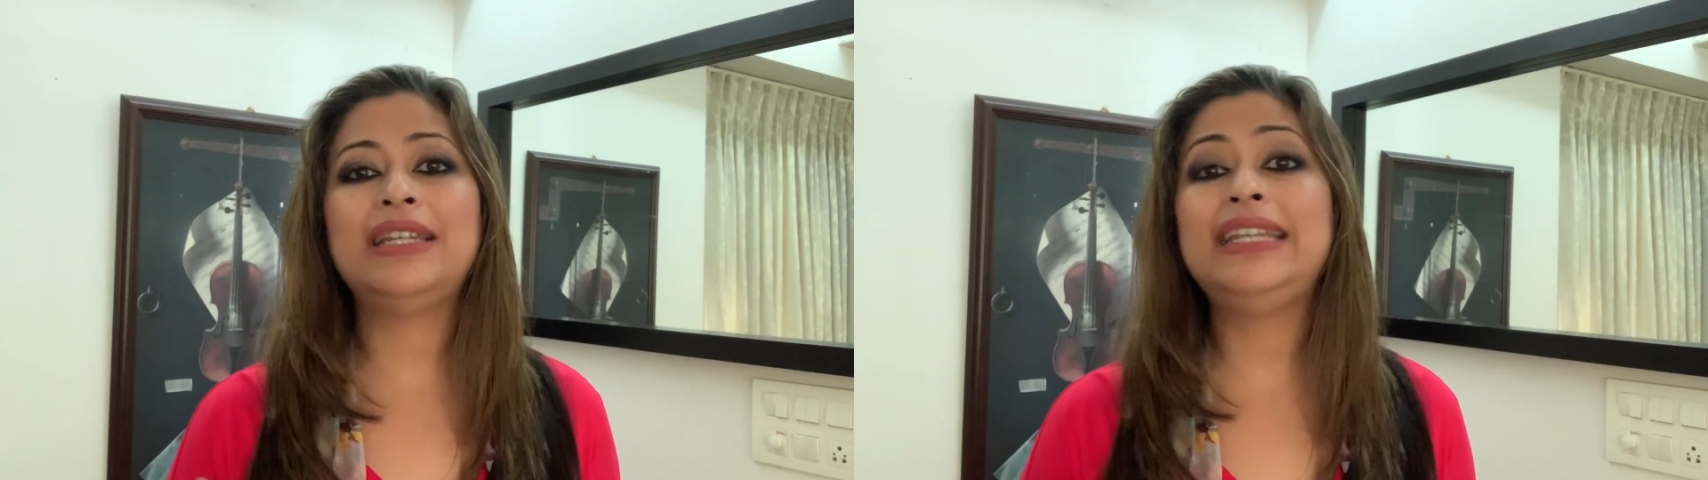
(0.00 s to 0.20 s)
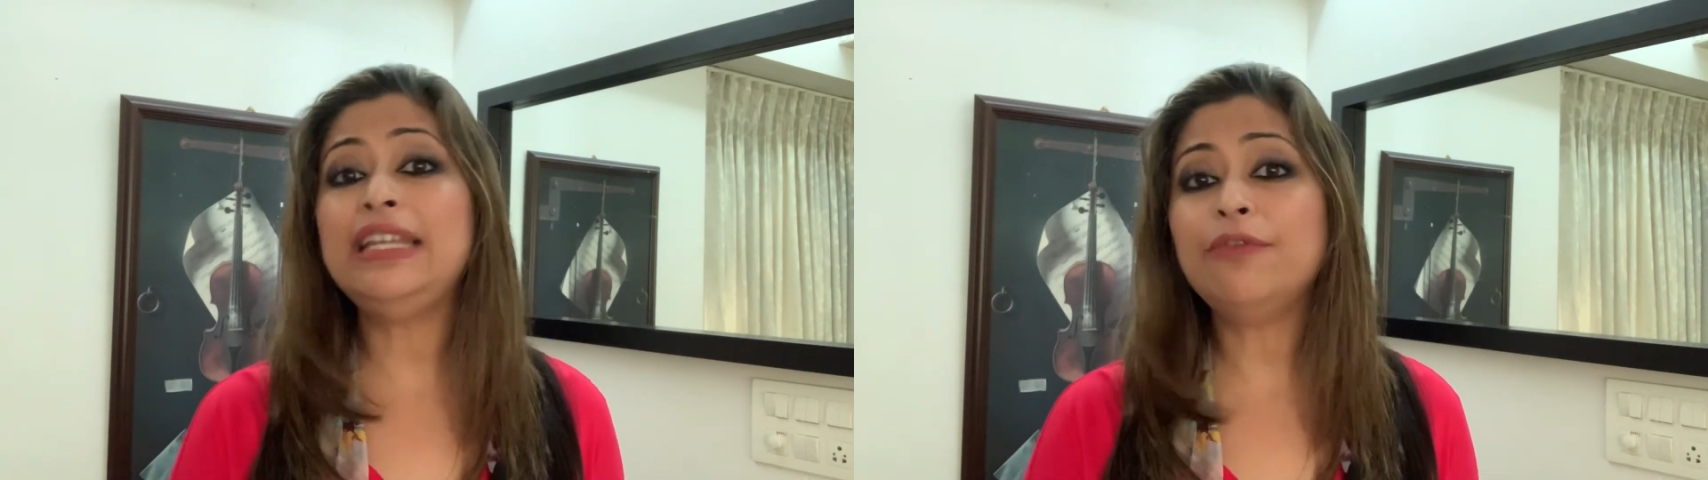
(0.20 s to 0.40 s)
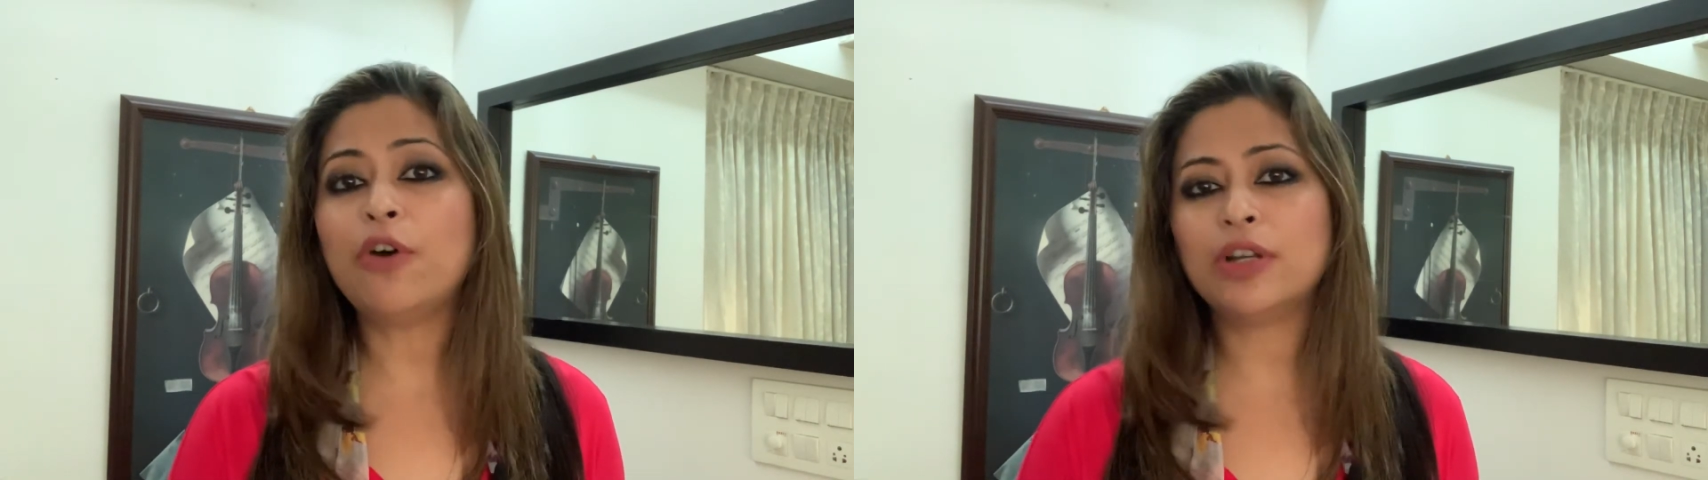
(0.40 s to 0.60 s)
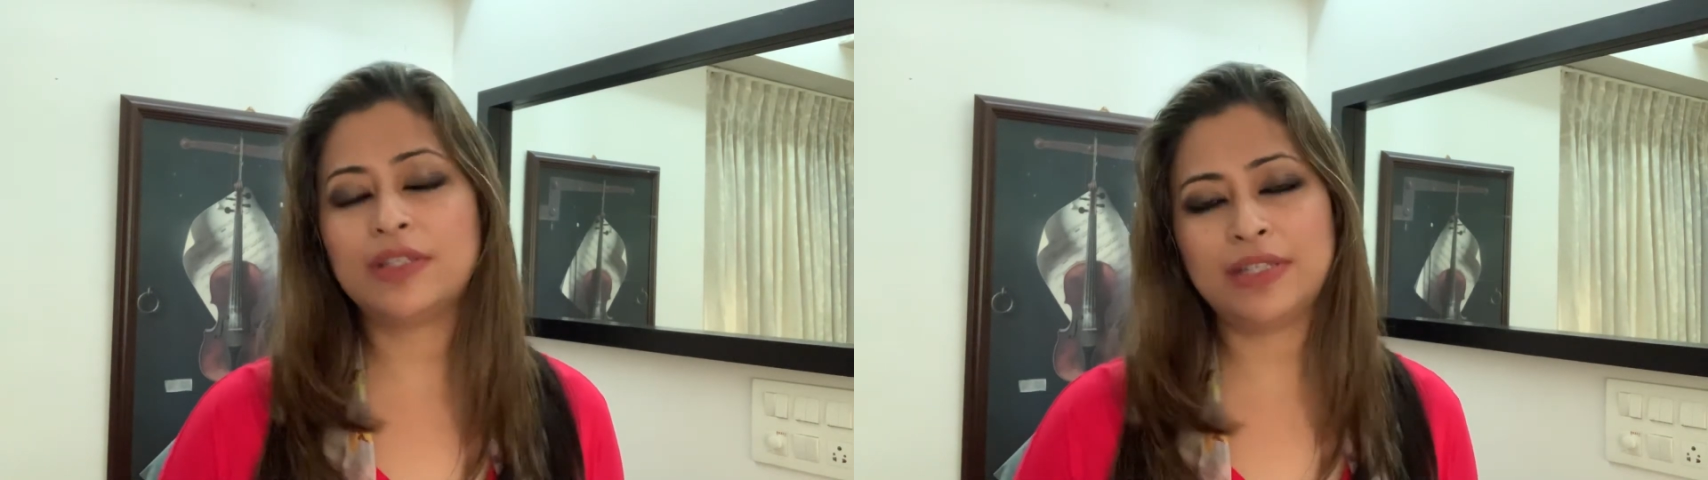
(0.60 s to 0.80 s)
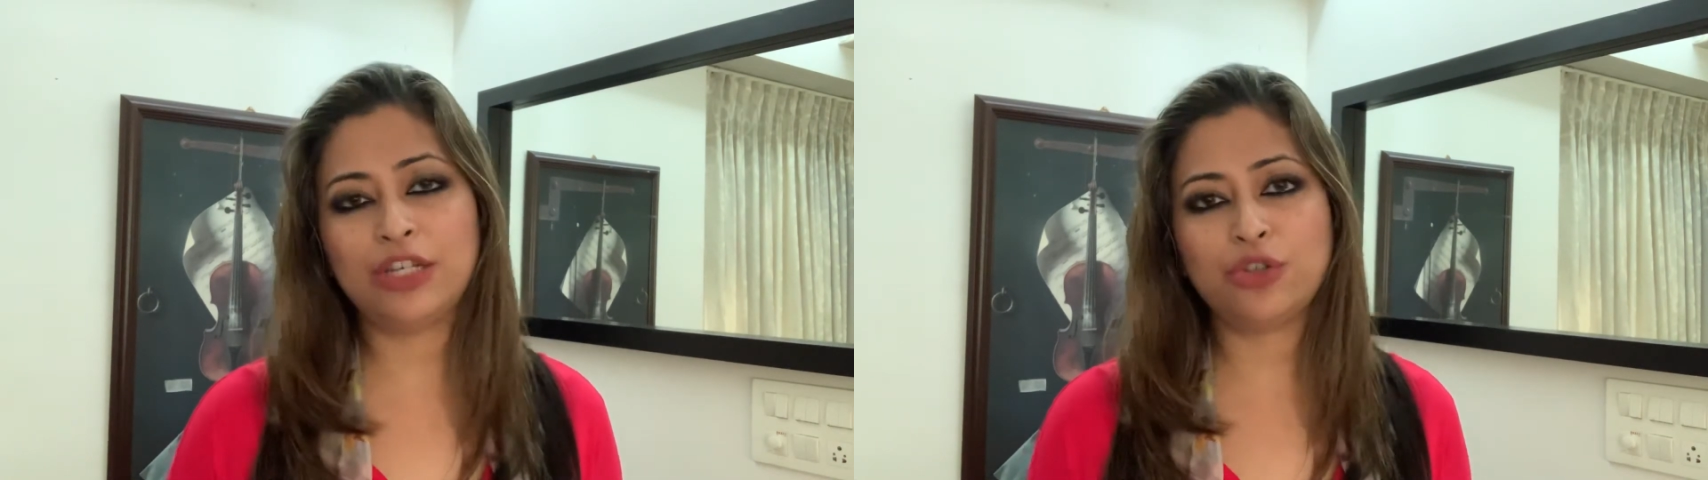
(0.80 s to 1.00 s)

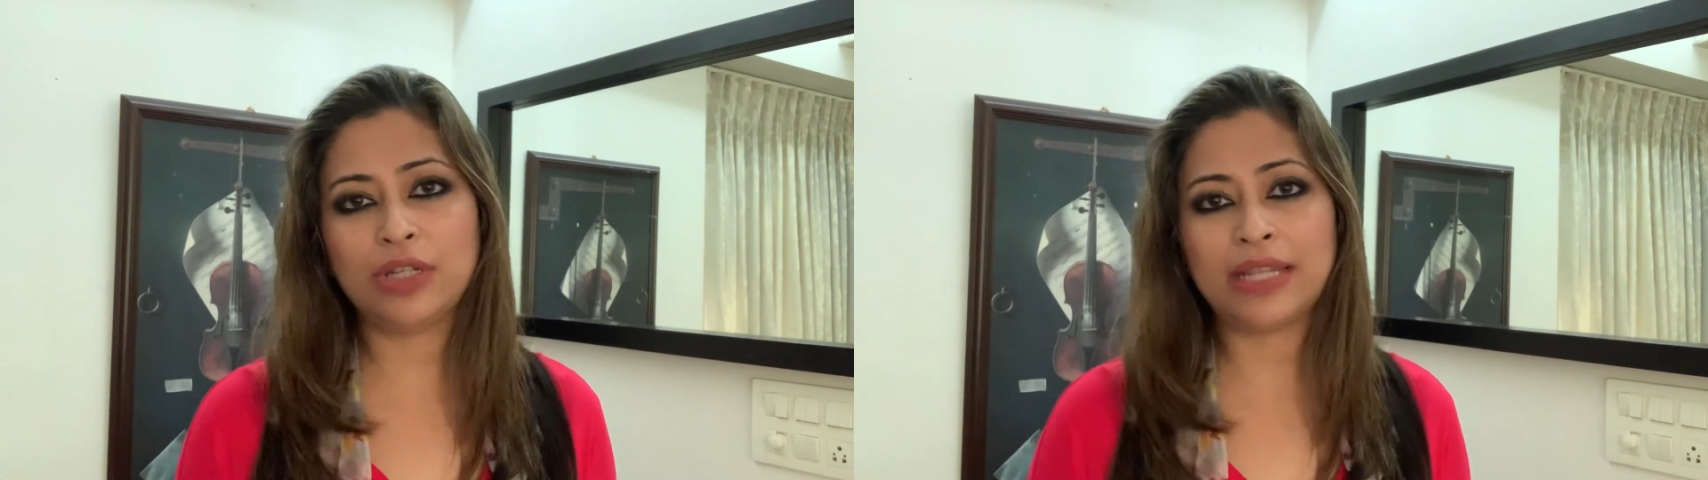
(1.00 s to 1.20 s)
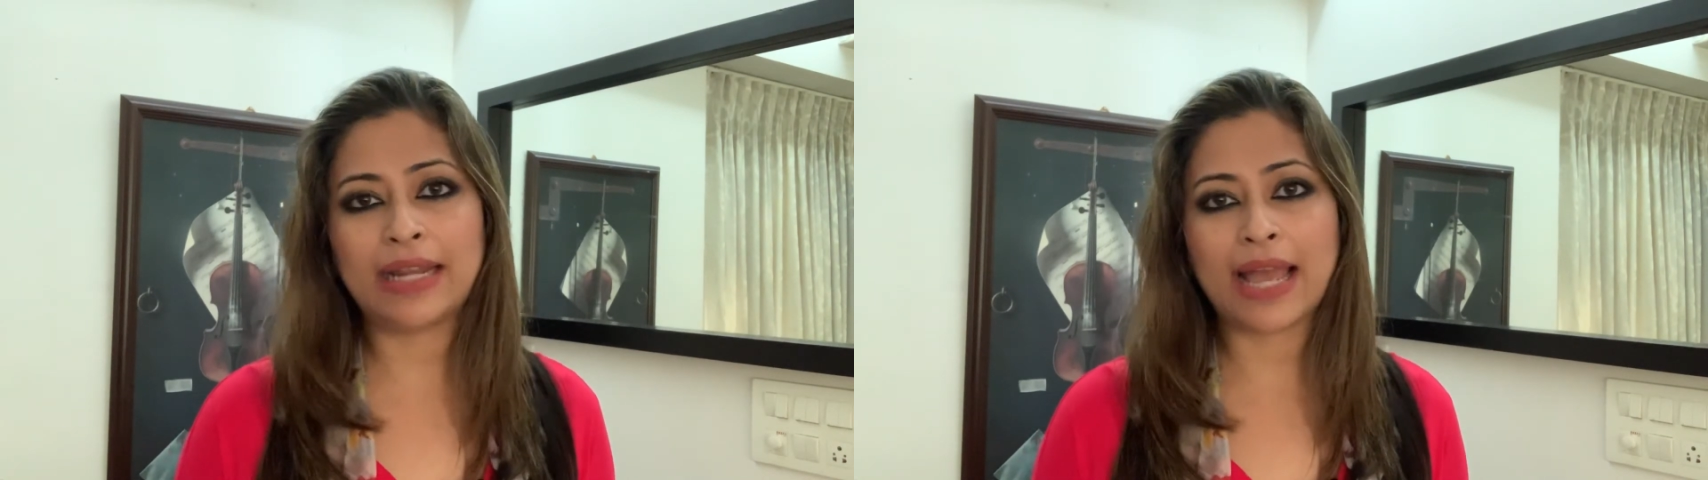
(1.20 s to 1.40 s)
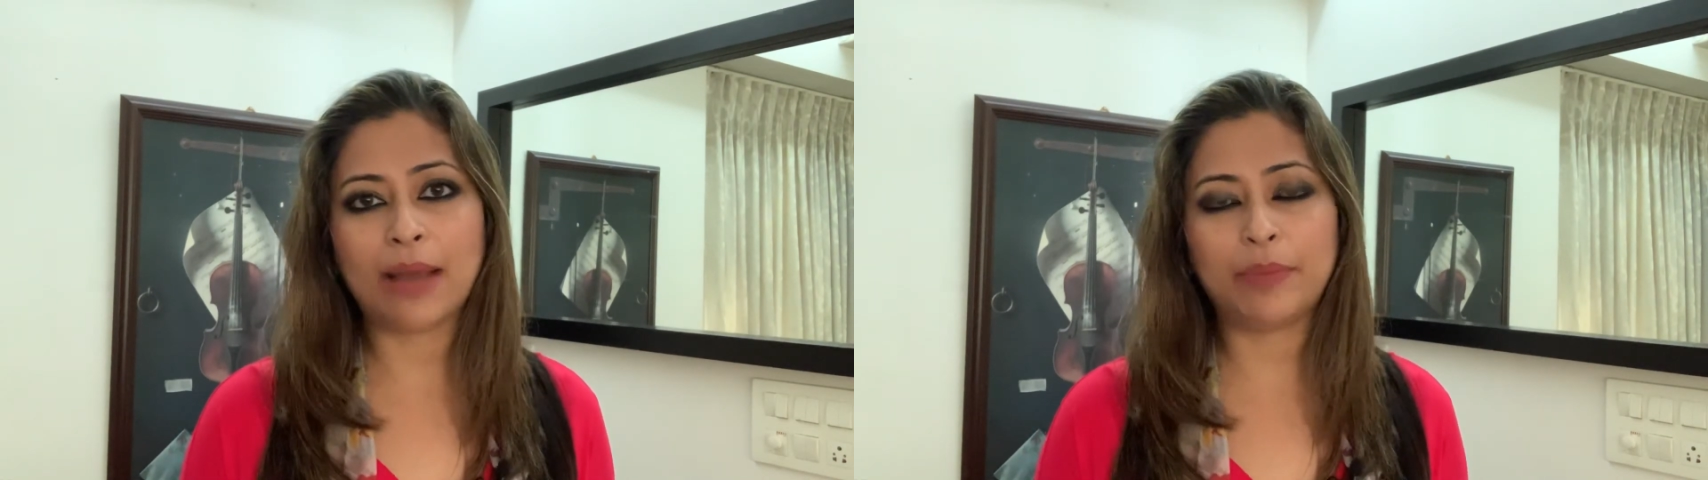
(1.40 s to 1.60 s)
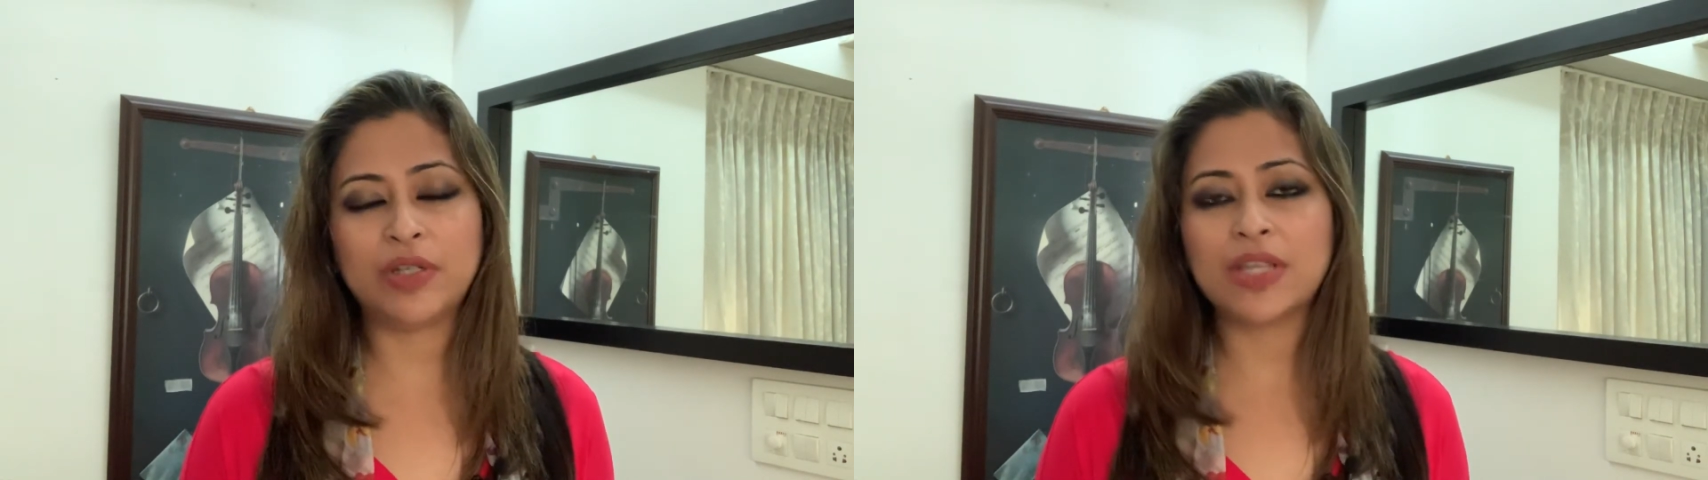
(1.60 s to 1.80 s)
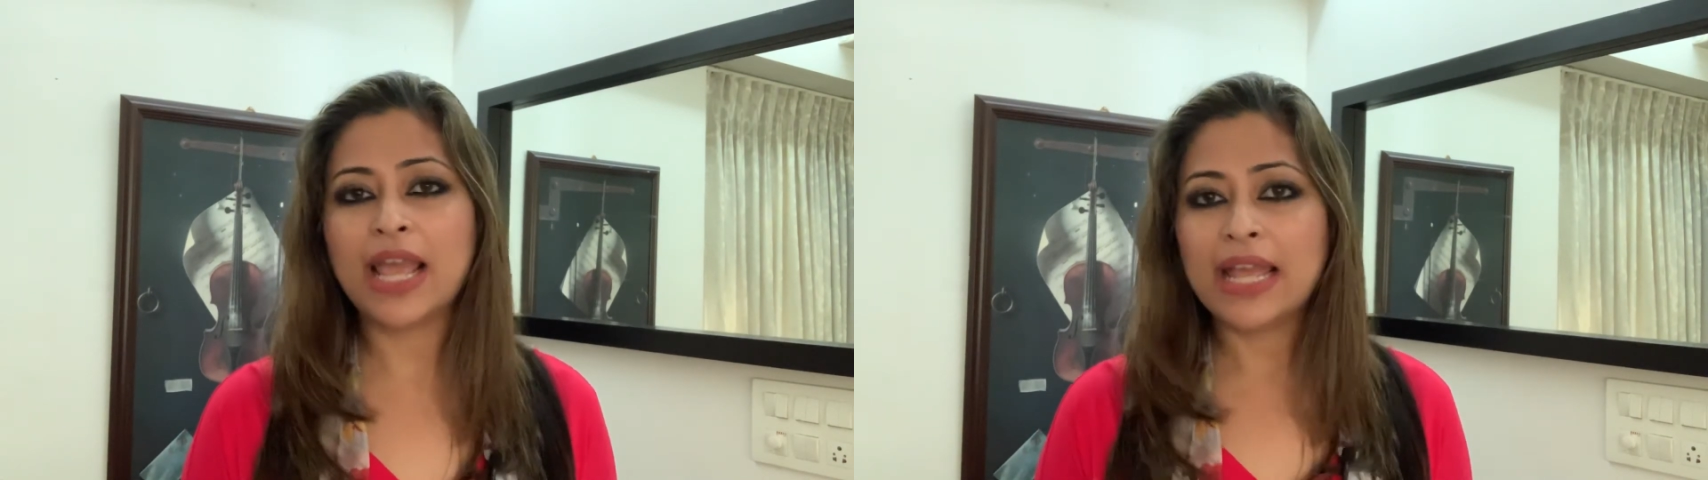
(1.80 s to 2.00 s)
deforestation that
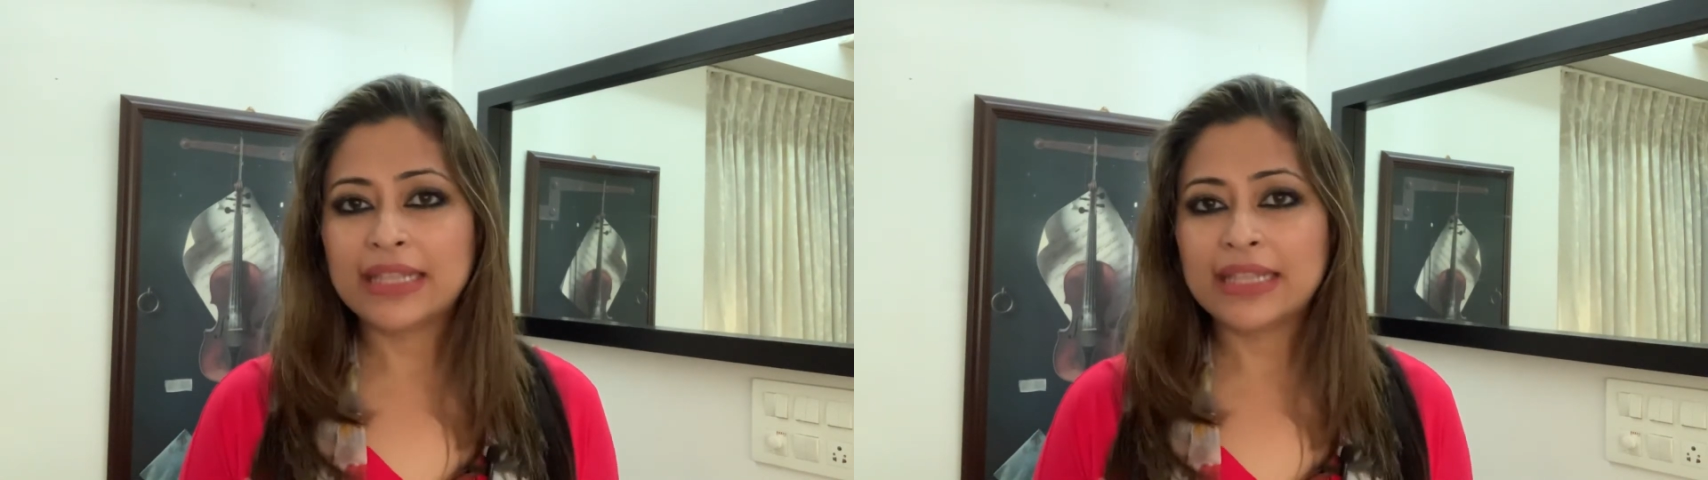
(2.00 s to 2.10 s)
happens,